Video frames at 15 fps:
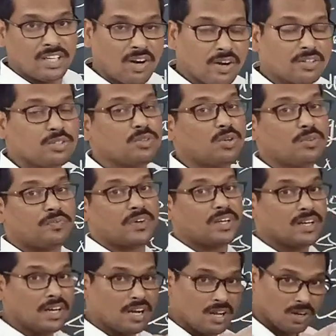In order to go for
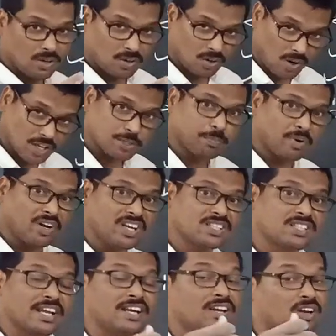
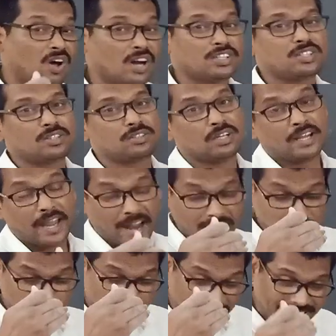cross-pollination
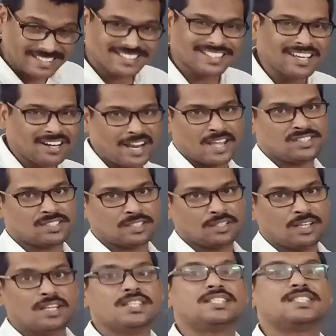and to discourage